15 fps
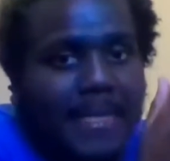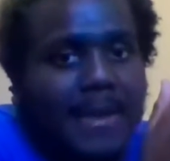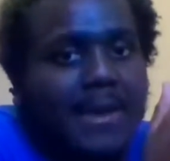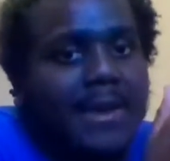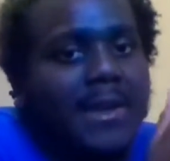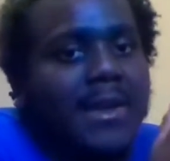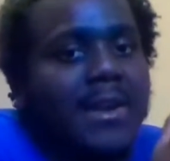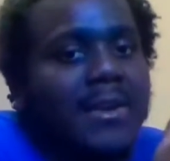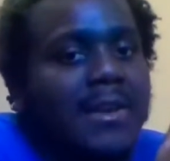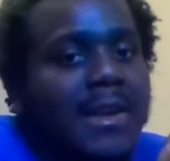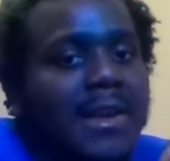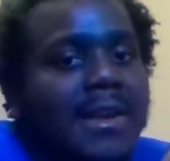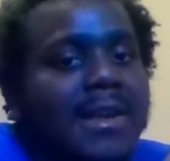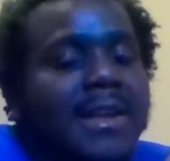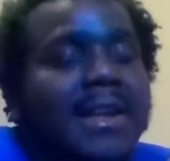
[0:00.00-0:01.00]
Okay,
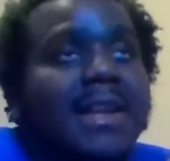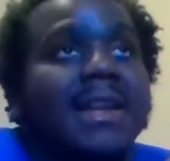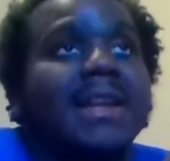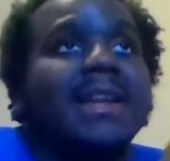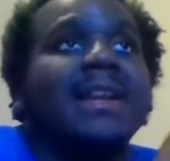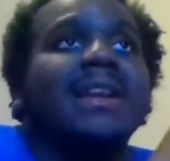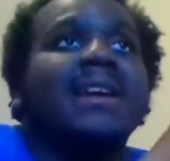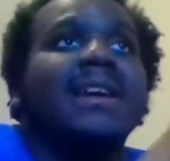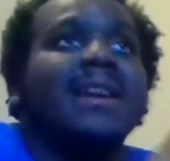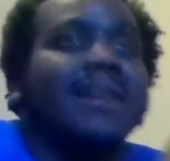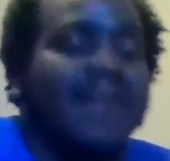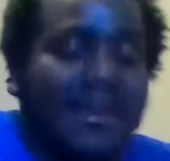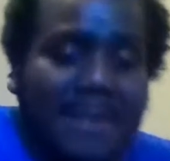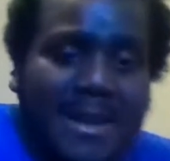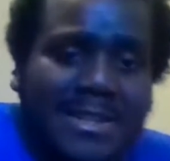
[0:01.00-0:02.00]

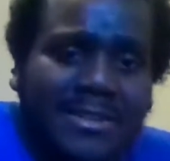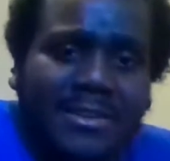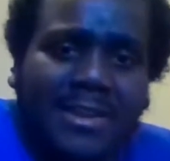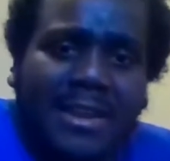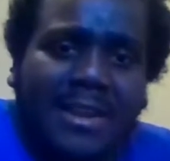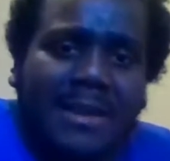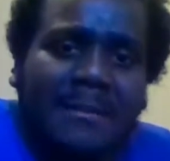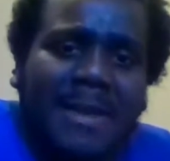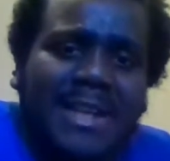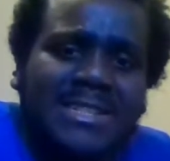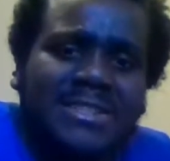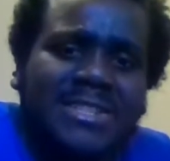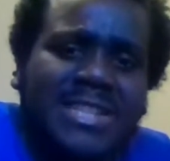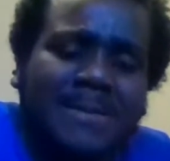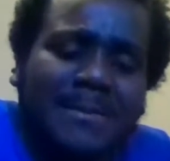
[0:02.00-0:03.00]
imagine you
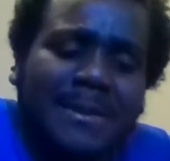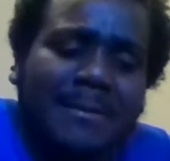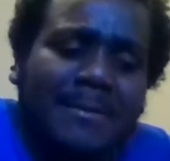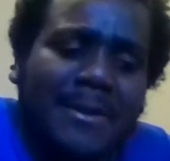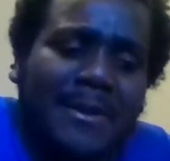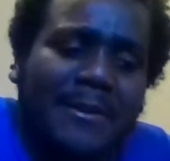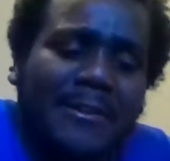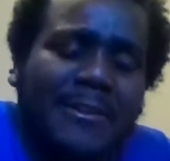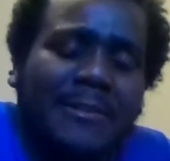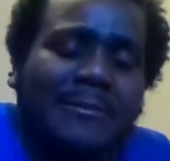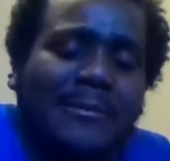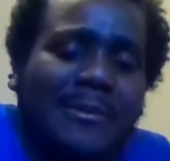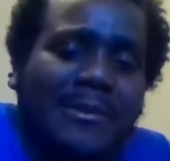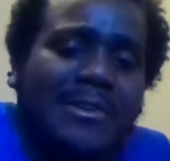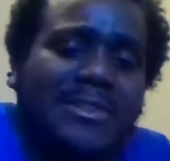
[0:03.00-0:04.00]
slip on a puddle and ruin
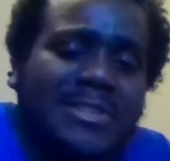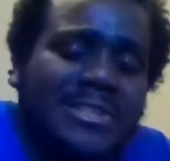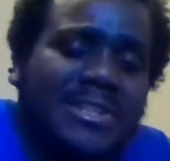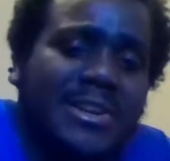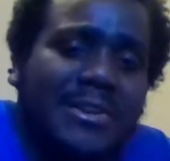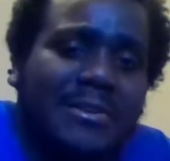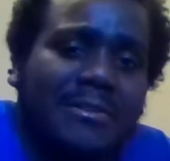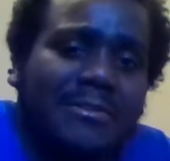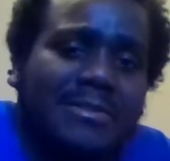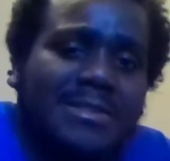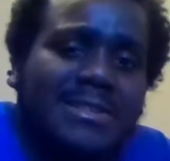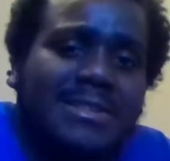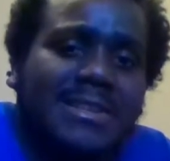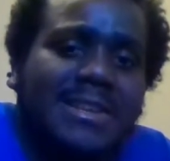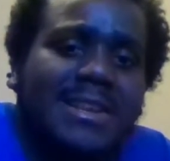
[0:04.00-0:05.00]
your shoes,
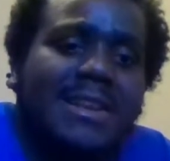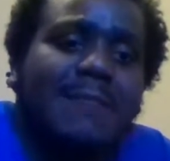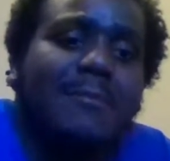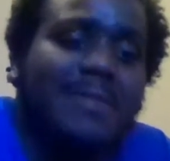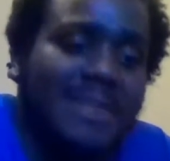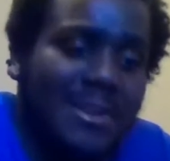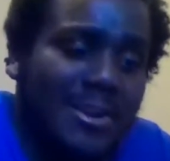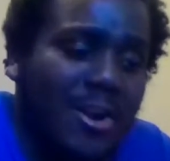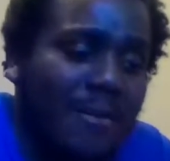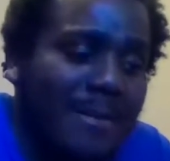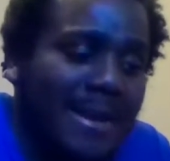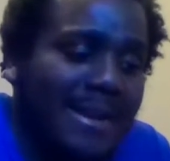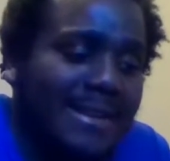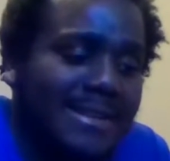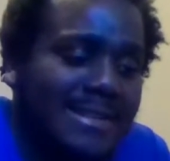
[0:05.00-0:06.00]
but then you go back in
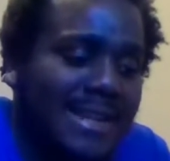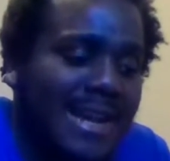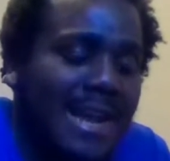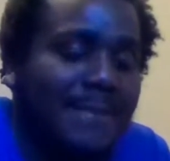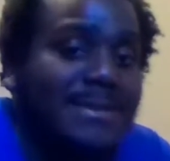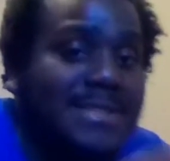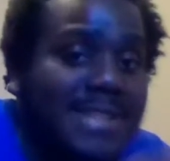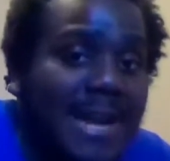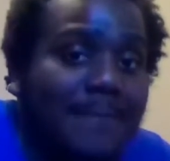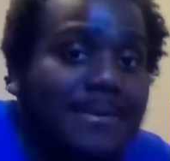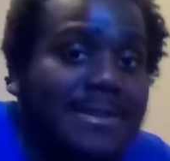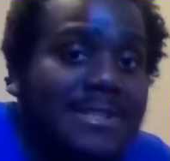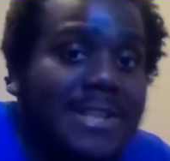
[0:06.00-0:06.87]
time and stop yourself from